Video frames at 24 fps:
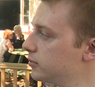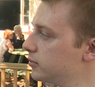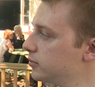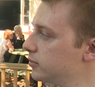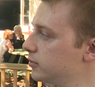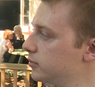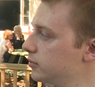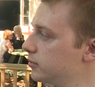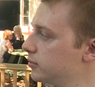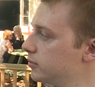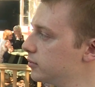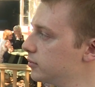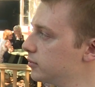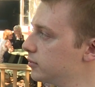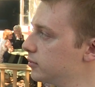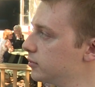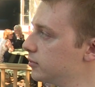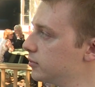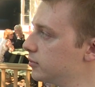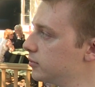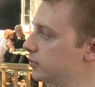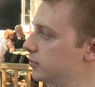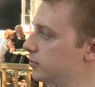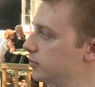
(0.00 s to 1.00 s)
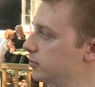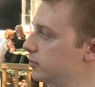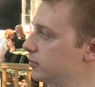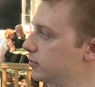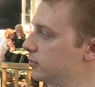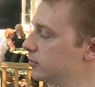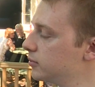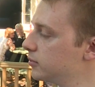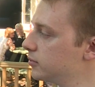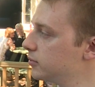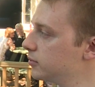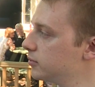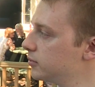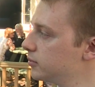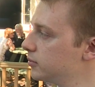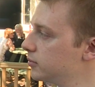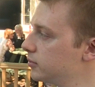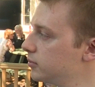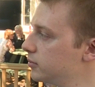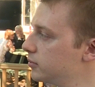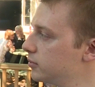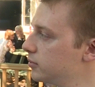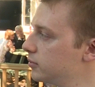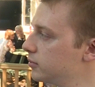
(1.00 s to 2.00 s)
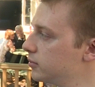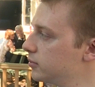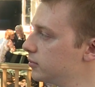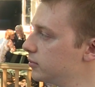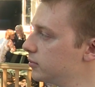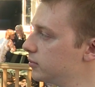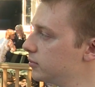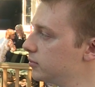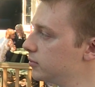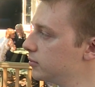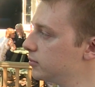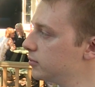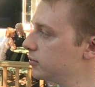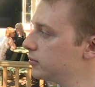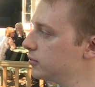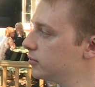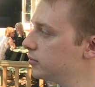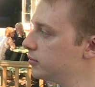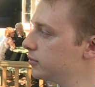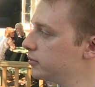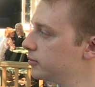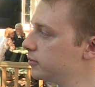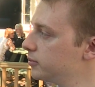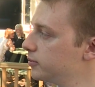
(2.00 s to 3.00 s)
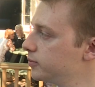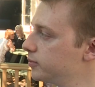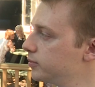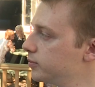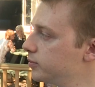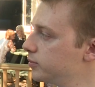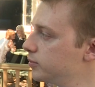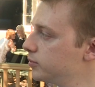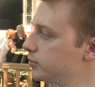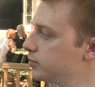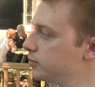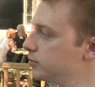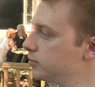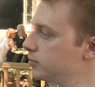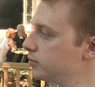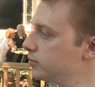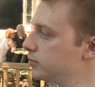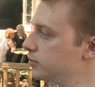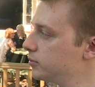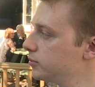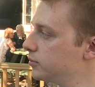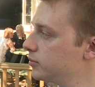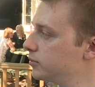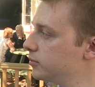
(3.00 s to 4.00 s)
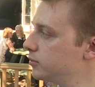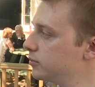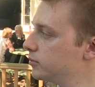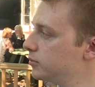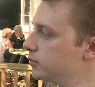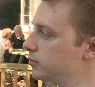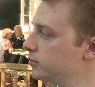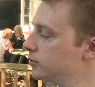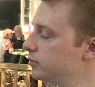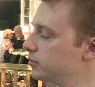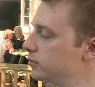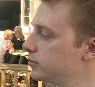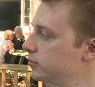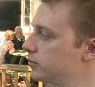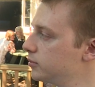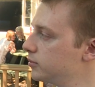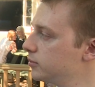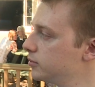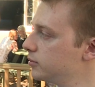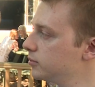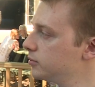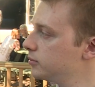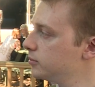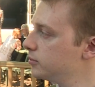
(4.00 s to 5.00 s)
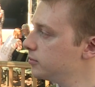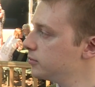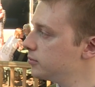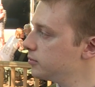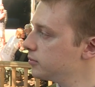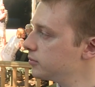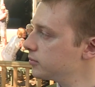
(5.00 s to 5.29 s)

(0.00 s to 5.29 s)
[no speech]